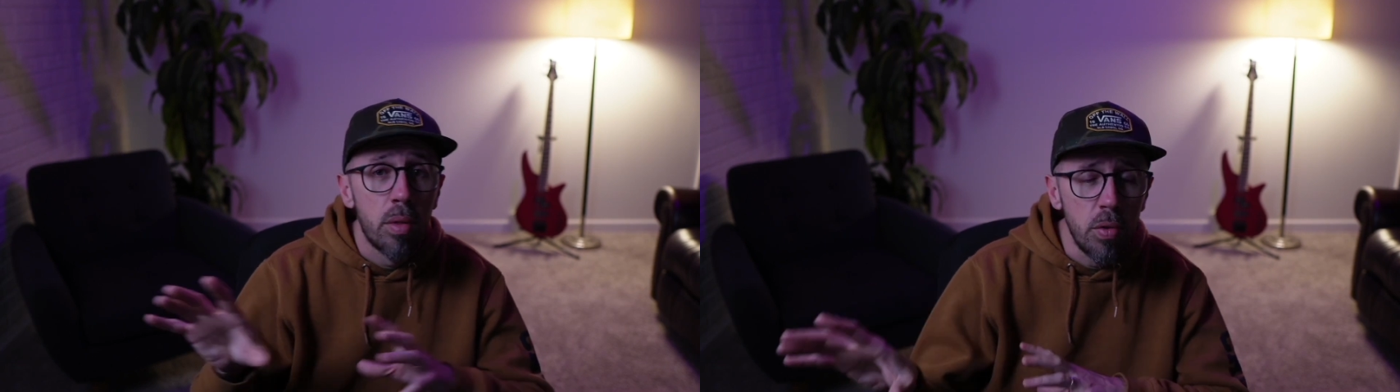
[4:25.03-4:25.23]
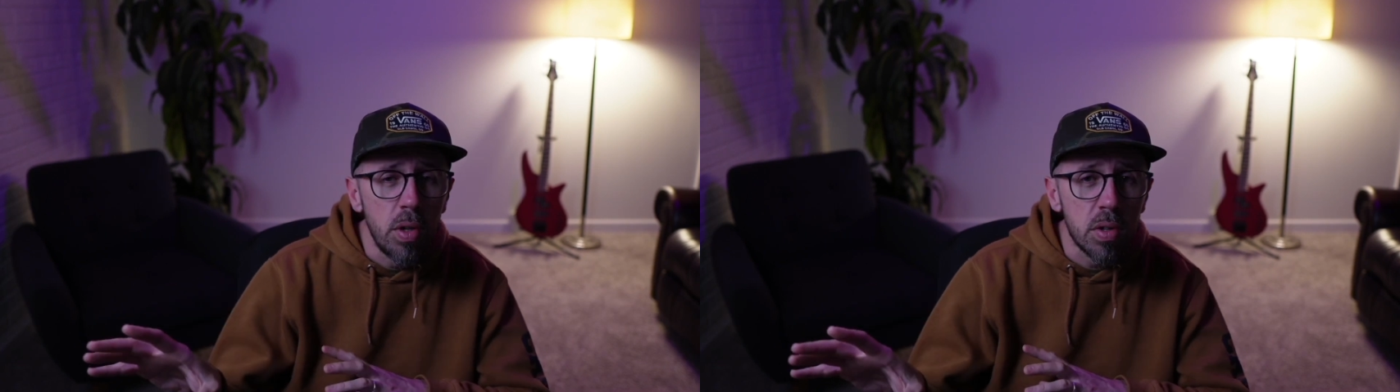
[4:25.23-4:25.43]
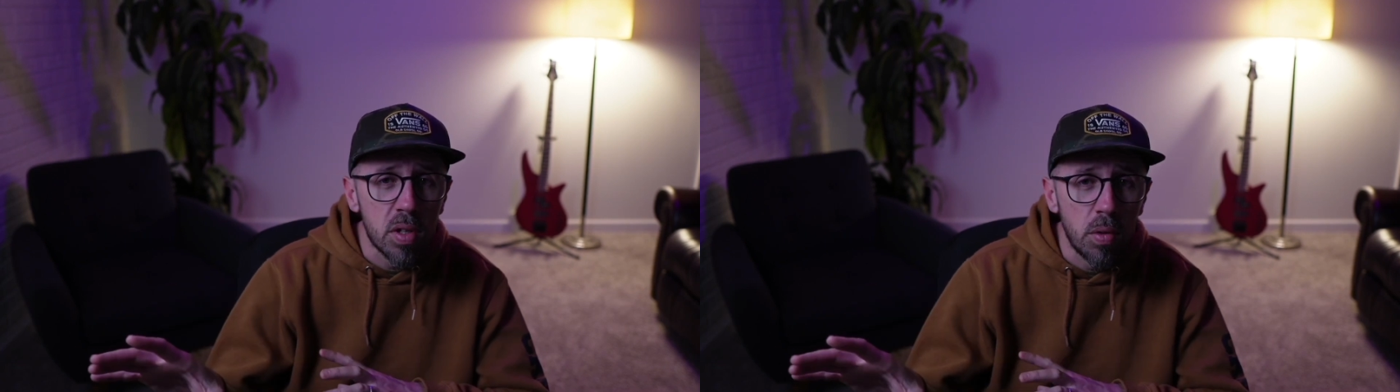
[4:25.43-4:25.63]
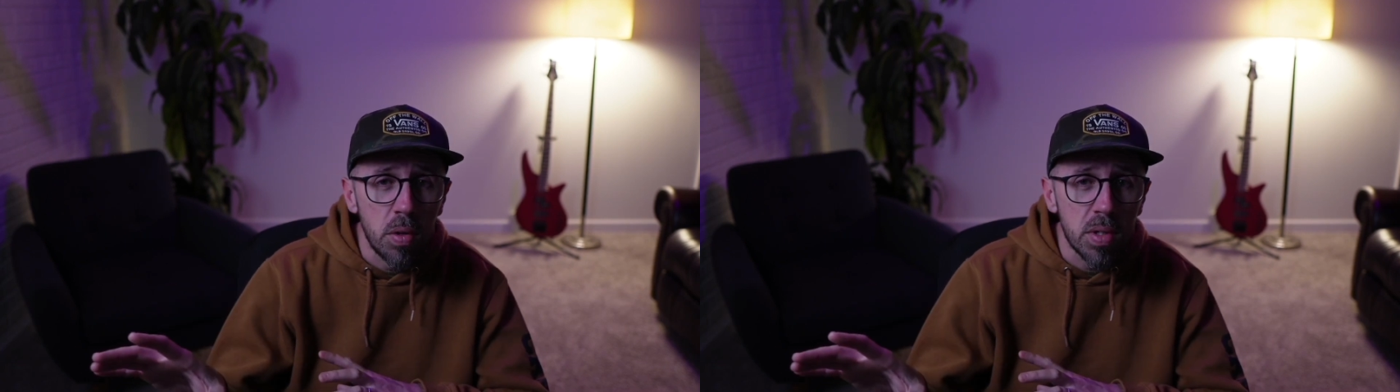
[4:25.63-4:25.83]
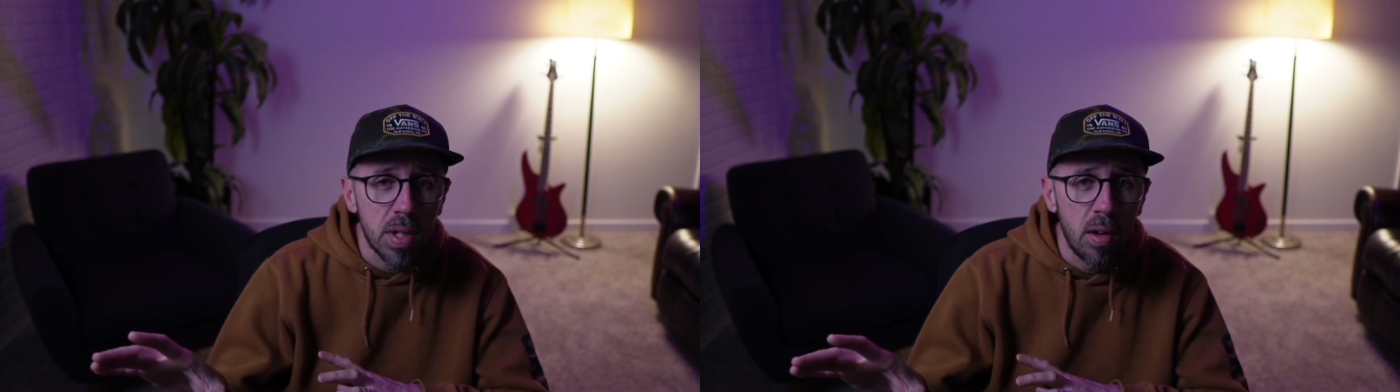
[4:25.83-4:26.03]
through your
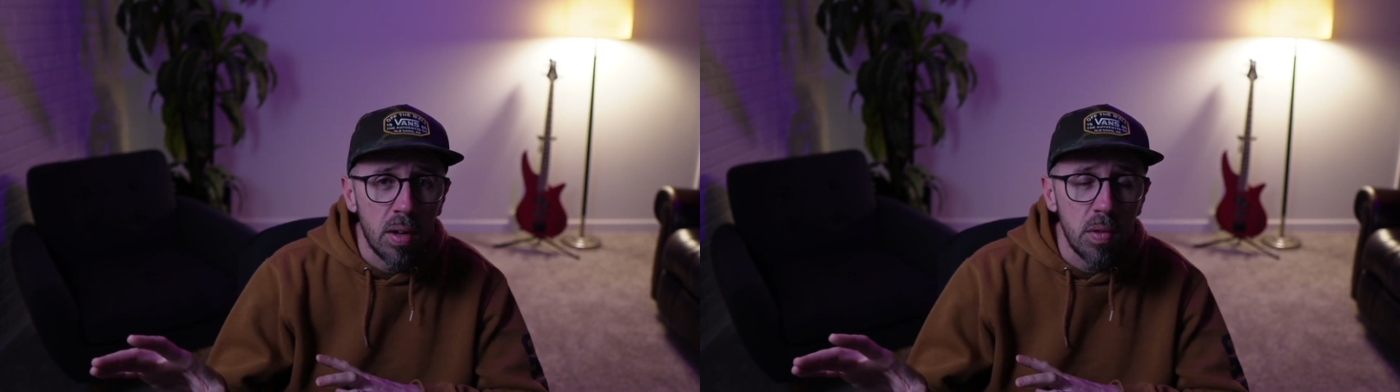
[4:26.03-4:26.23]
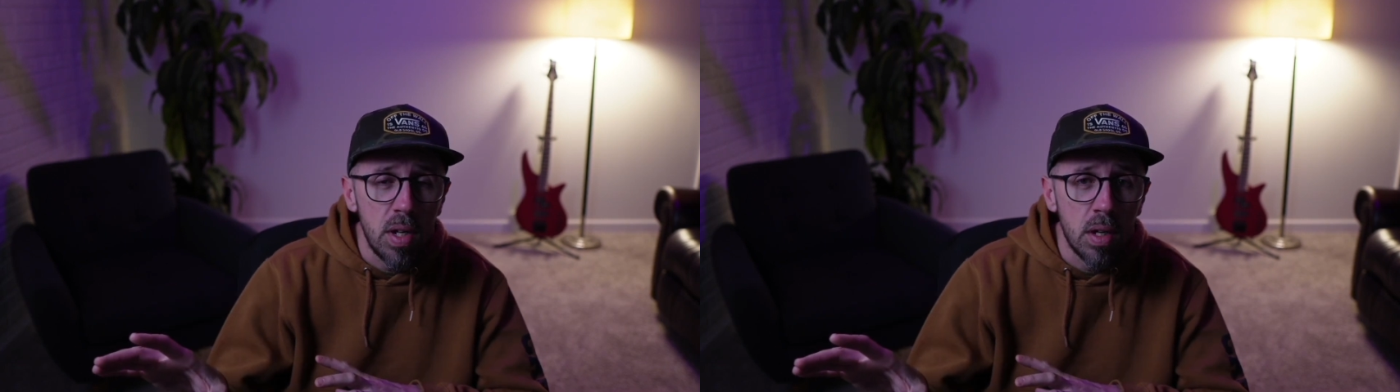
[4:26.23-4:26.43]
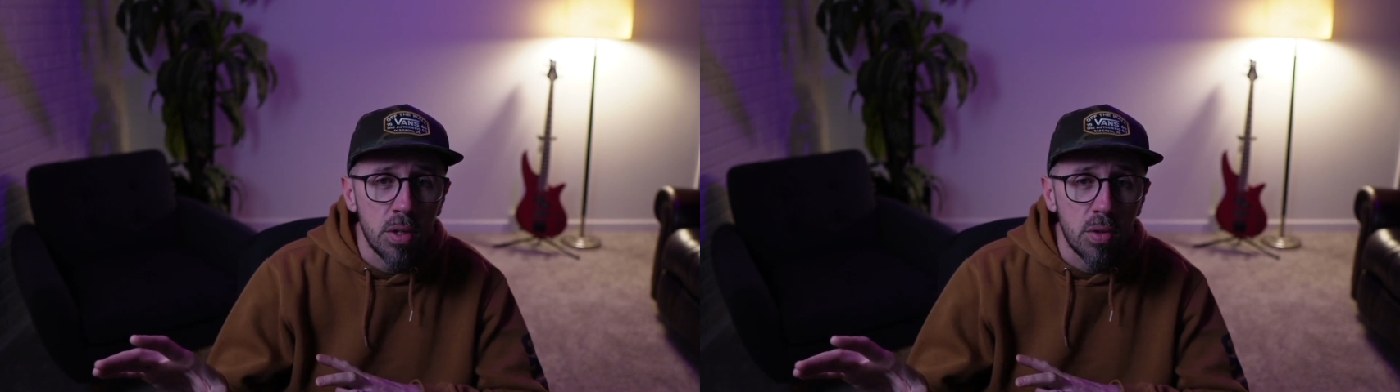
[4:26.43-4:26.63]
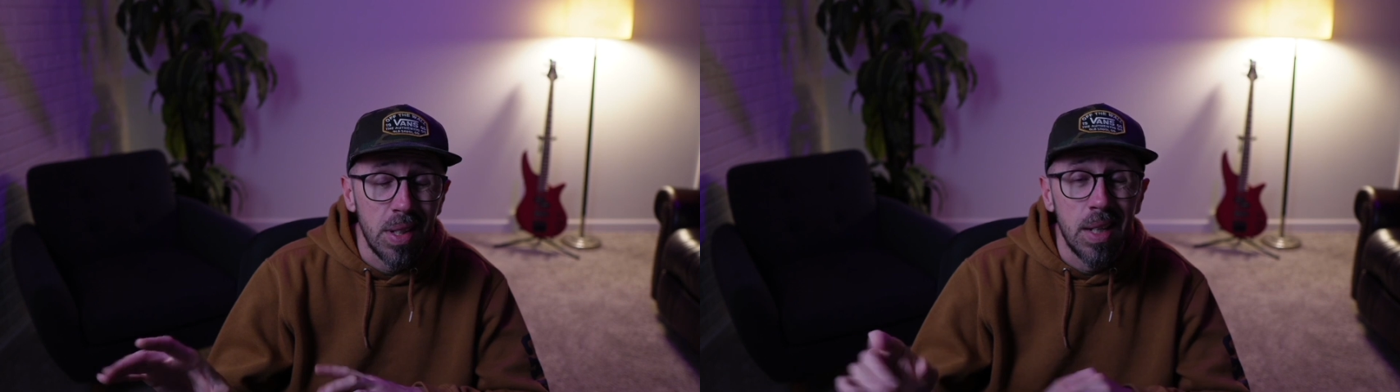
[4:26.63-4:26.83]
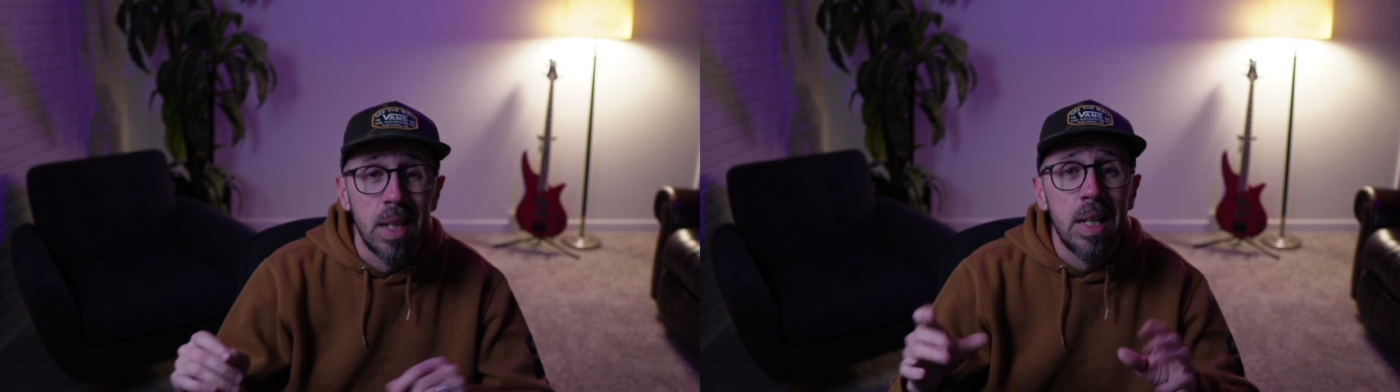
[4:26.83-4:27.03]
Sonos Era
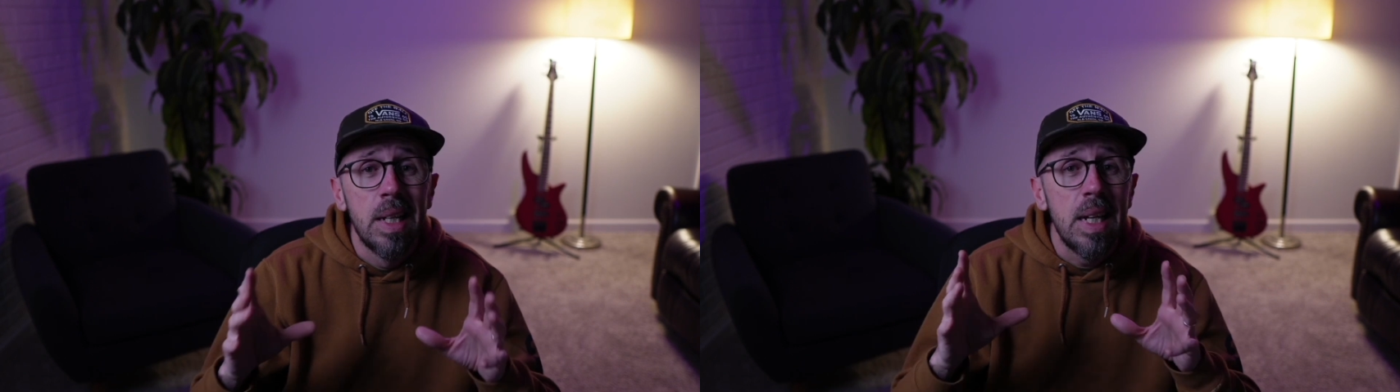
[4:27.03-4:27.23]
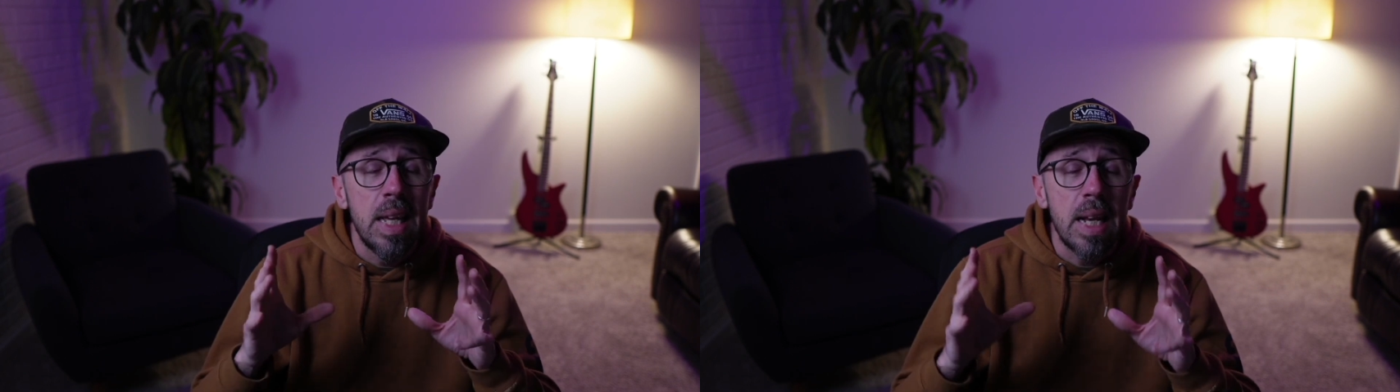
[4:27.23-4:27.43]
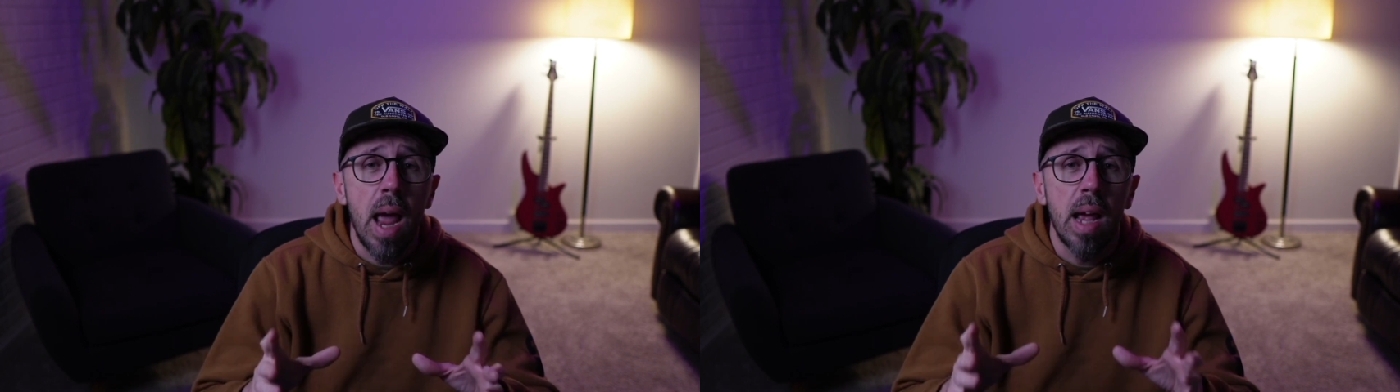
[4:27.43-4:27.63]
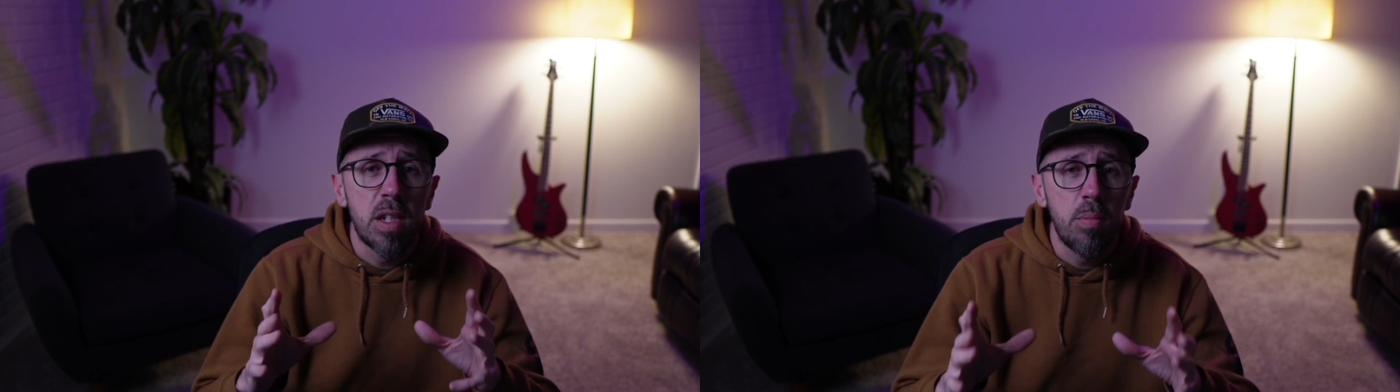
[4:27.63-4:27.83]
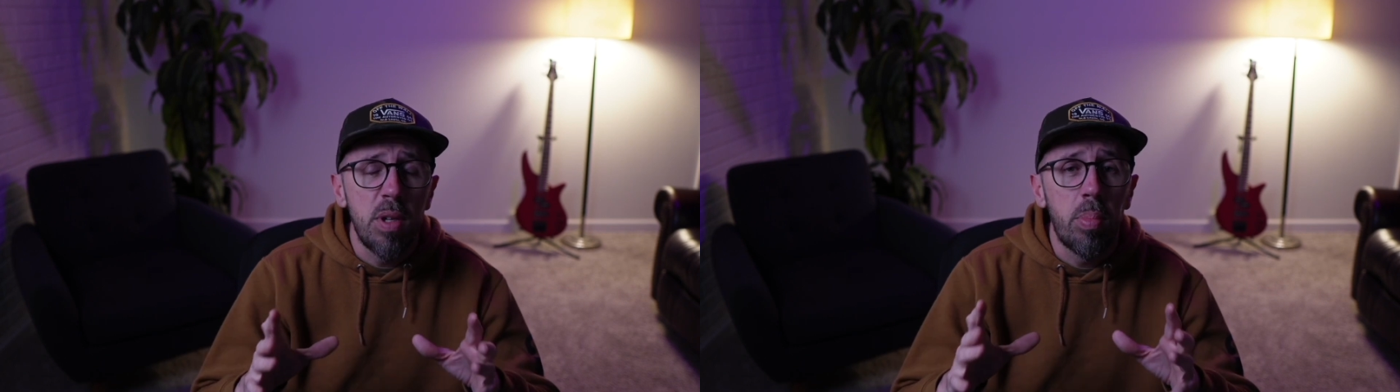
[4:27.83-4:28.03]
300, it
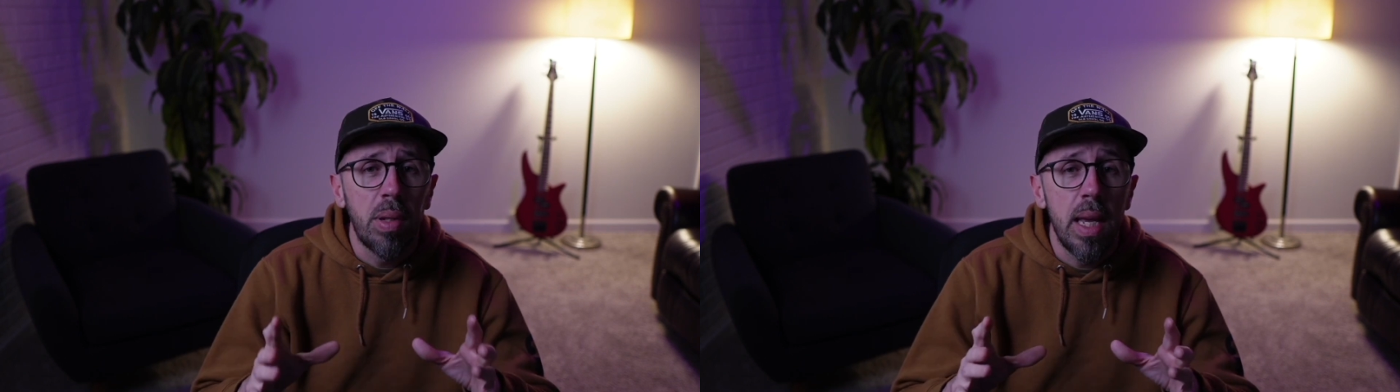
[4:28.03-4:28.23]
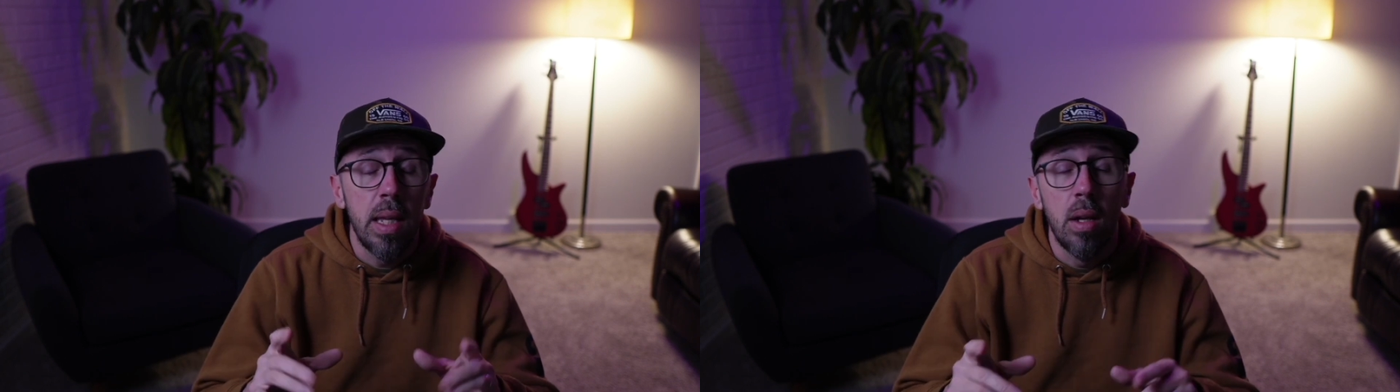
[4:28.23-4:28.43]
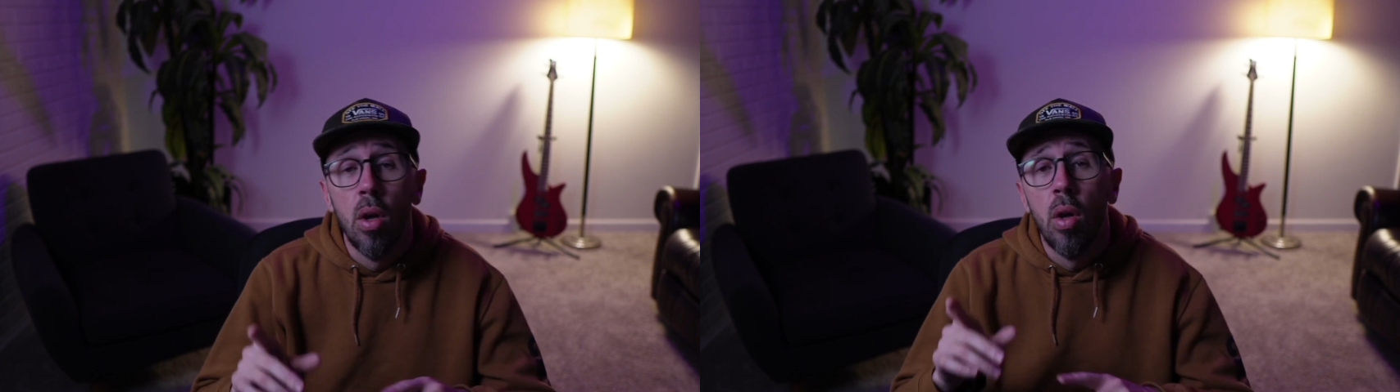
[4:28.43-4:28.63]
has to be played